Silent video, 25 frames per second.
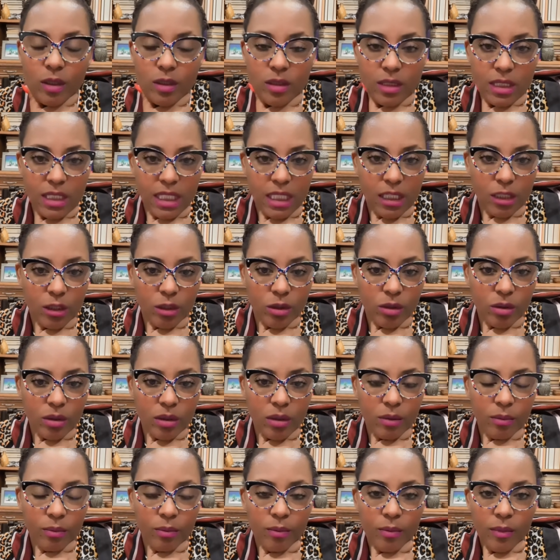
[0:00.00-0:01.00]
Go and take a
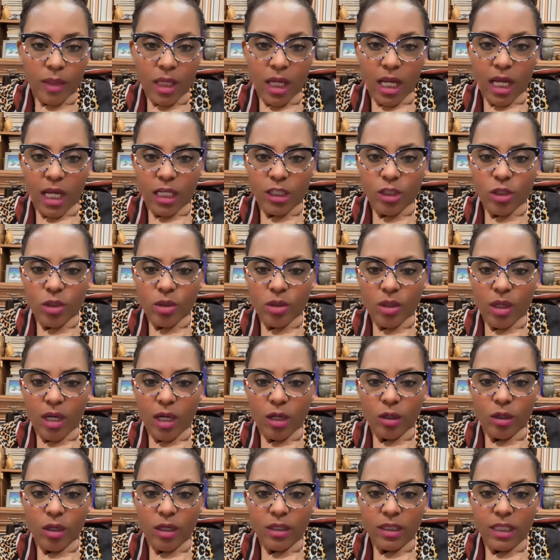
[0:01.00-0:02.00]
look. I don't
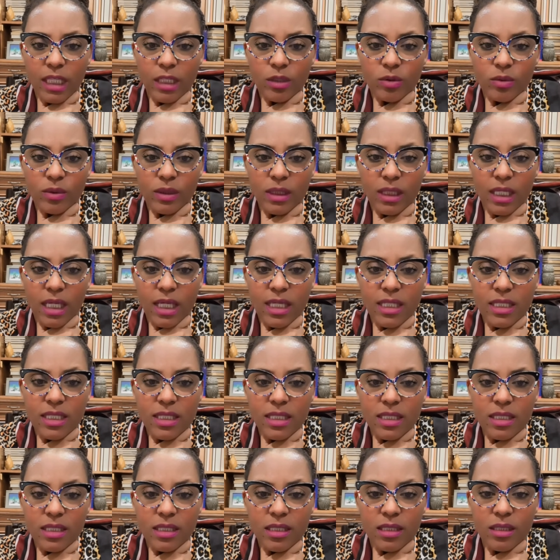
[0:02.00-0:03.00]
know how long that will
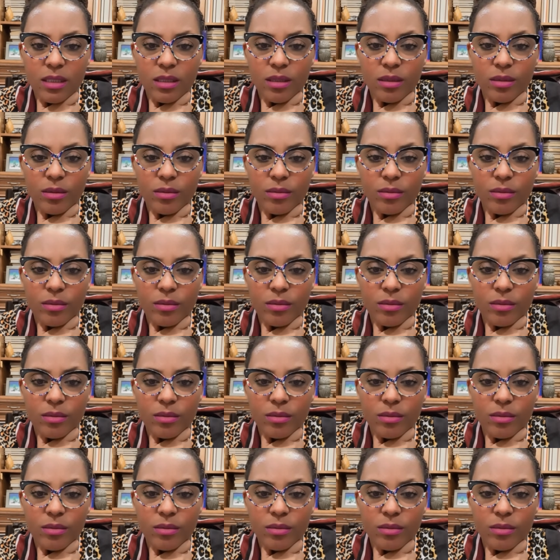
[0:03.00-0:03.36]
last.